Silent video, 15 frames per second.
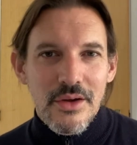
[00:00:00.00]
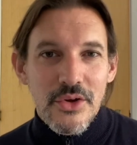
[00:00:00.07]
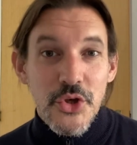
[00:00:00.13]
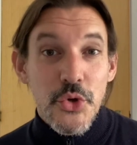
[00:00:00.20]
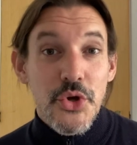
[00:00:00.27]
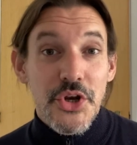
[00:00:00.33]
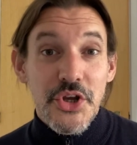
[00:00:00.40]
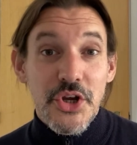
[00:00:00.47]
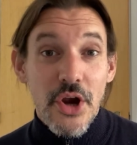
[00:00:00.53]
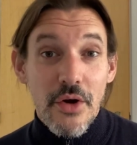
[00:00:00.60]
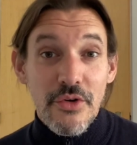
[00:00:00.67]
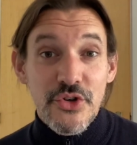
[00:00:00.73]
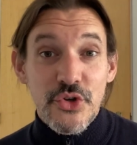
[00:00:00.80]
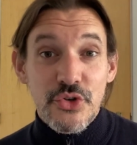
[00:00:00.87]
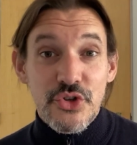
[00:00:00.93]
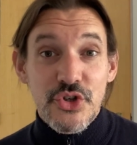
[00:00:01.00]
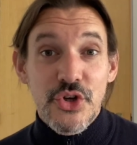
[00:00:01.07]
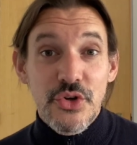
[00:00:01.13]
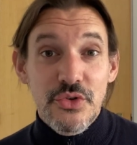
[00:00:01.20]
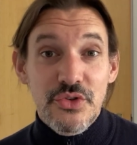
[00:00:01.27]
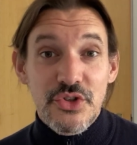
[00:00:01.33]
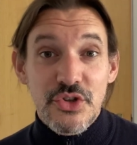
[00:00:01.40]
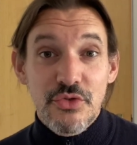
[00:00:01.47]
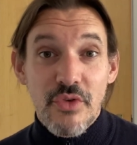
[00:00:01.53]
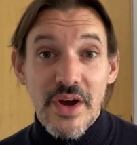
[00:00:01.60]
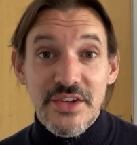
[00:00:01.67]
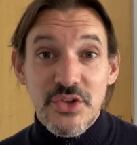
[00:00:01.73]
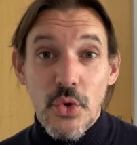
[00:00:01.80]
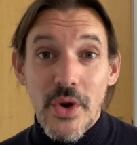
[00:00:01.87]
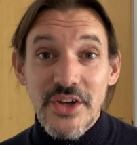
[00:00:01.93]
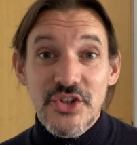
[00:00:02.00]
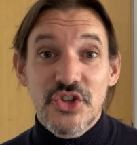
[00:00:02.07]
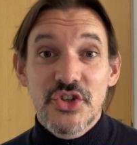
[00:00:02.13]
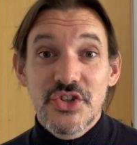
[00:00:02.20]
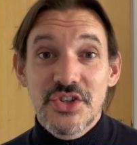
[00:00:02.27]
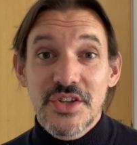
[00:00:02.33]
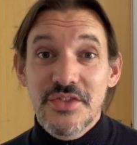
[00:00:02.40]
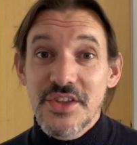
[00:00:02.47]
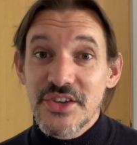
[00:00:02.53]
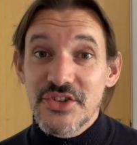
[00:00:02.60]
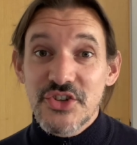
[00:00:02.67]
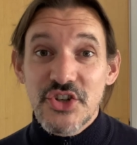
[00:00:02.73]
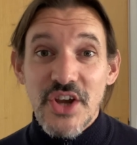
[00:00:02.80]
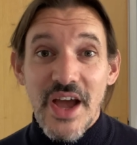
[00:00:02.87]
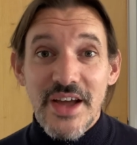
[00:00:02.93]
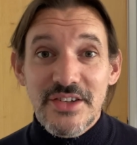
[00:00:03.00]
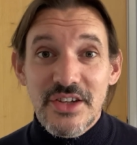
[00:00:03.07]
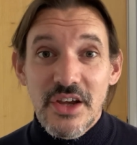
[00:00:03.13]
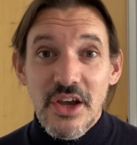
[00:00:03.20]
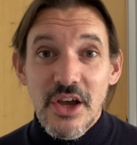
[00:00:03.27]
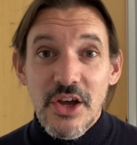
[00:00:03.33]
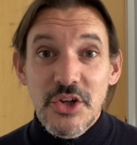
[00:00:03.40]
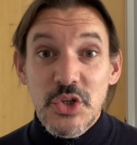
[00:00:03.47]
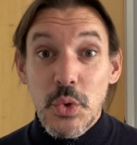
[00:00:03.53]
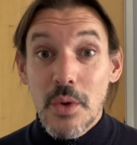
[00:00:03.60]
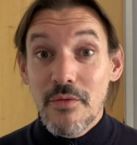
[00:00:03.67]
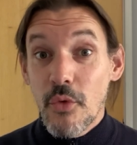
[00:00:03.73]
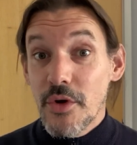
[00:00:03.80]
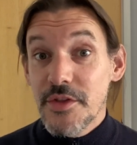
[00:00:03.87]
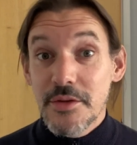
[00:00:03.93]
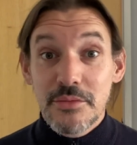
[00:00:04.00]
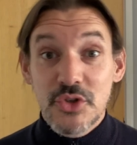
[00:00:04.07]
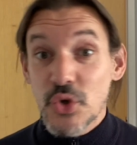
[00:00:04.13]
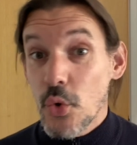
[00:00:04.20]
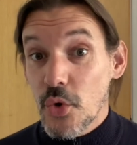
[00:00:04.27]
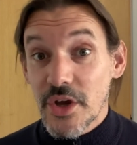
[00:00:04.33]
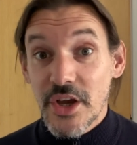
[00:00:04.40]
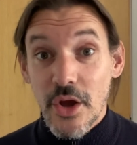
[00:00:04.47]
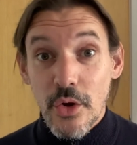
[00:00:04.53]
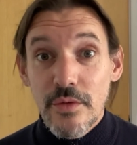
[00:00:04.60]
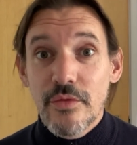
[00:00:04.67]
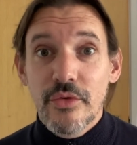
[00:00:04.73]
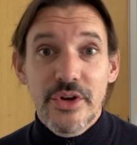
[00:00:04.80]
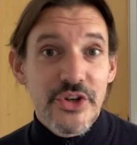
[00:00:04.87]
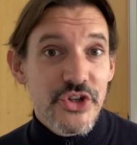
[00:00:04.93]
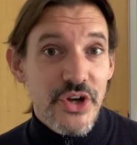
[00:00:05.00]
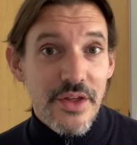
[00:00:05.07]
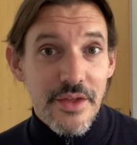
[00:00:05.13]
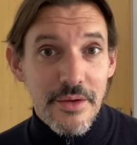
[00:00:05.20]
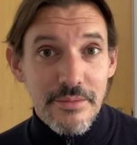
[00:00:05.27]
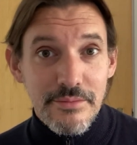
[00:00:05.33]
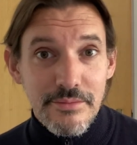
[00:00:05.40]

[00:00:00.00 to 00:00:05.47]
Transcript: You can encourage your students to raise questions in this chat to avoid them talking over each other.